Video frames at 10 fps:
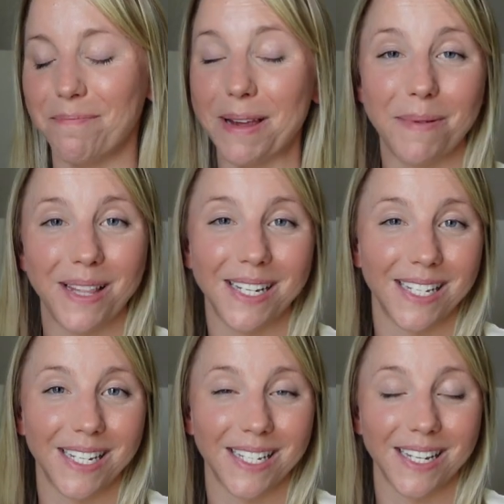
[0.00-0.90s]
Maybe
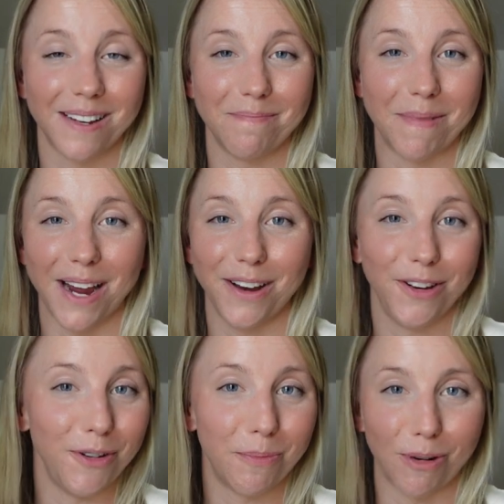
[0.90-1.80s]
this is my
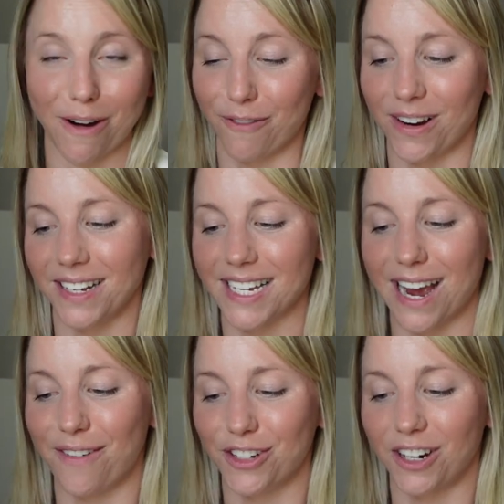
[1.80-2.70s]
new preference
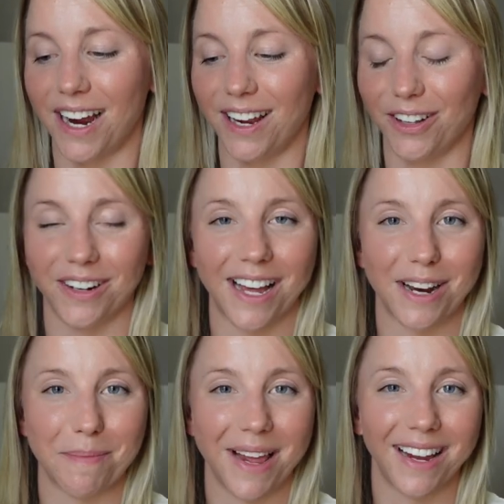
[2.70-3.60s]
after I learn how
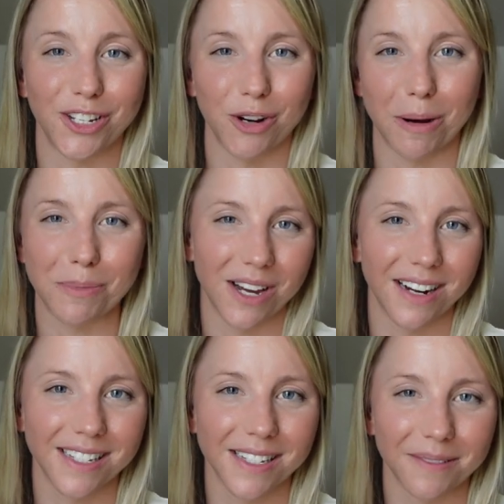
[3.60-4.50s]
to make toe-up
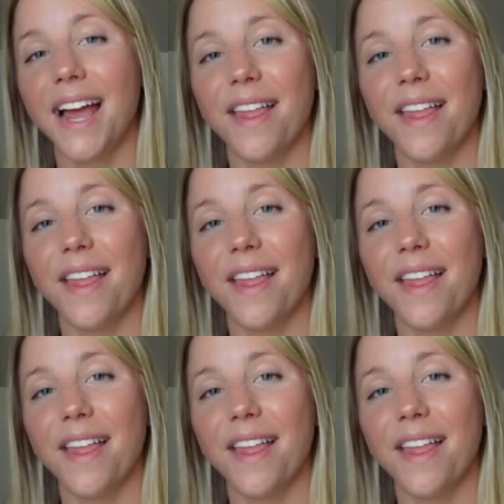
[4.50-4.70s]
socks.